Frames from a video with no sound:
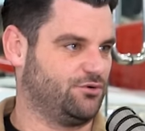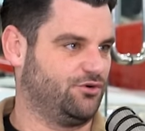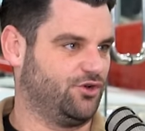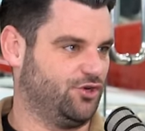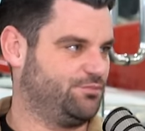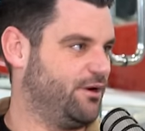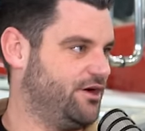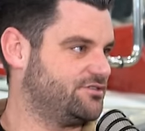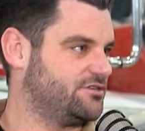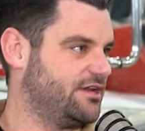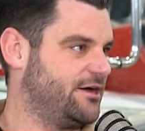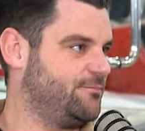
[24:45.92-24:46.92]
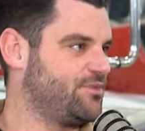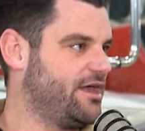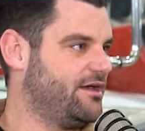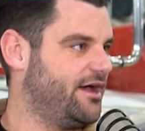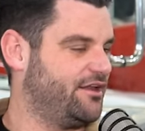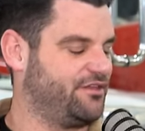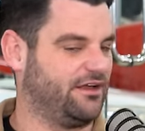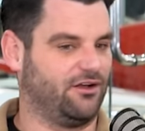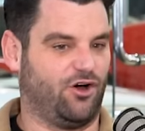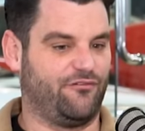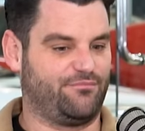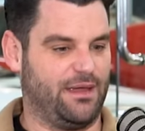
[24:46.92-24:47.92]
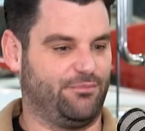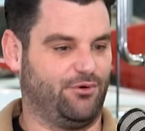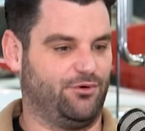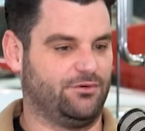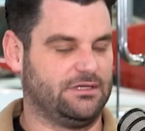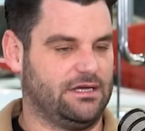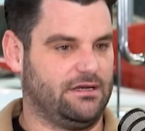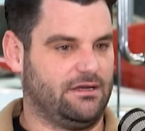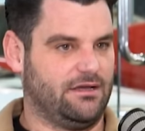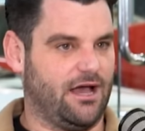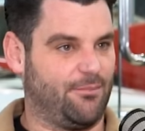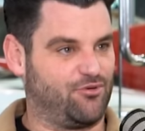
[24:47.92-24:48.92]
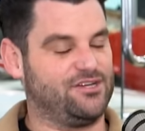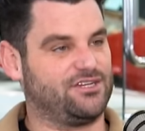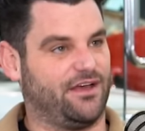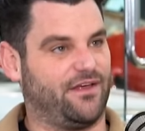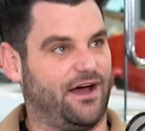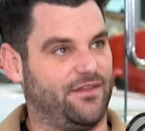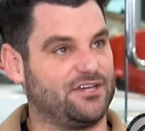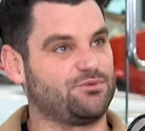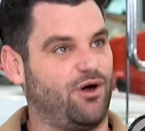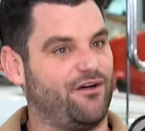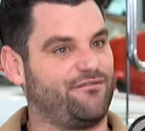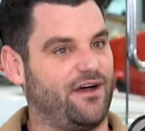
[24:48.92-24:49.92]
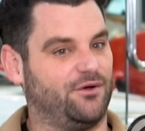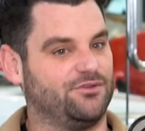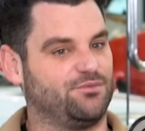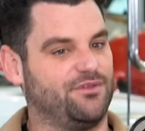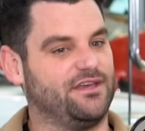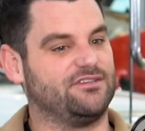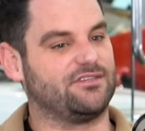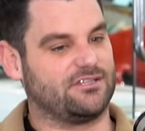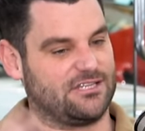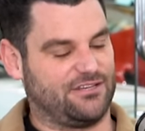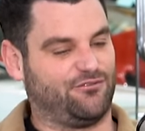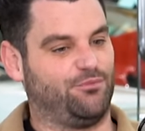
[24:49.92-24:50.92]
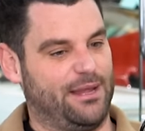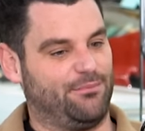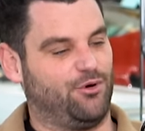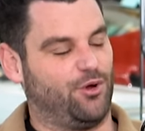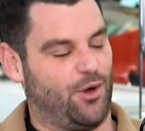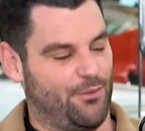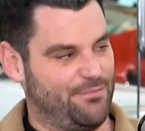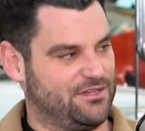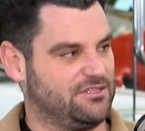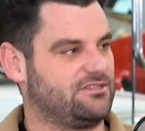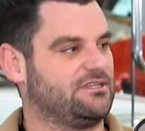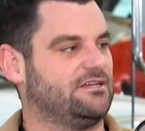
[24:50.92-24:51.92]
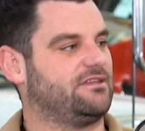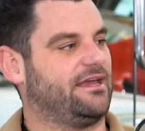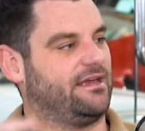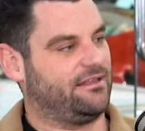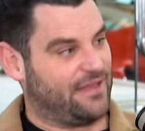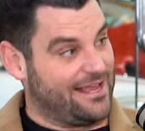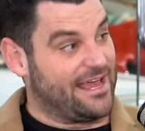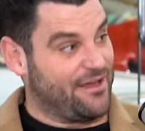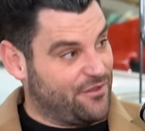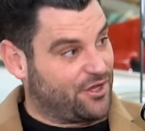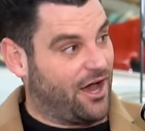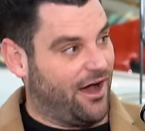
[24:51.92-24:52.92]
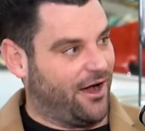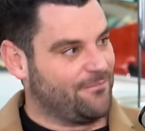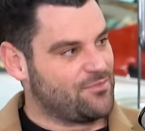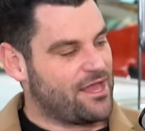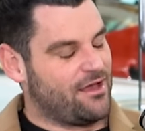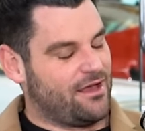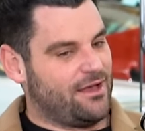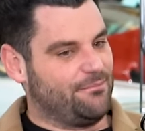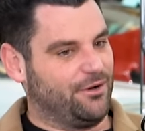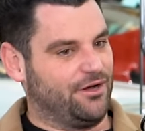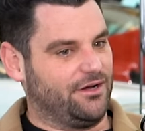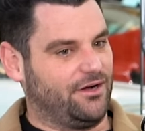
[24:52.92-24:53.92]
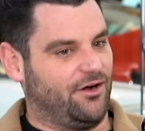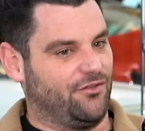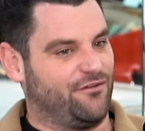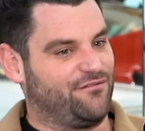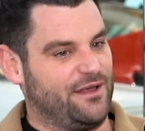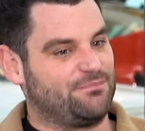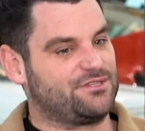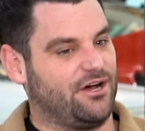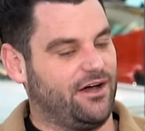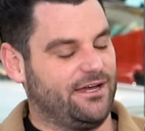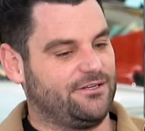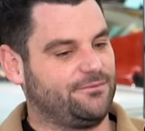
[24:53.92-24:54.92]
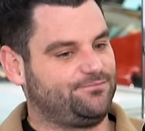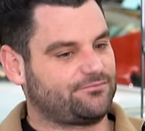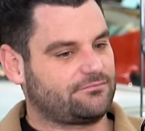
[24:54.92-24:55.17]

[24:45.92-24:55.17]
sort of good person now. And I think a lot of people appreciate that. And that's what I found with these successful people who own businesses. They get the car. But on the flip side,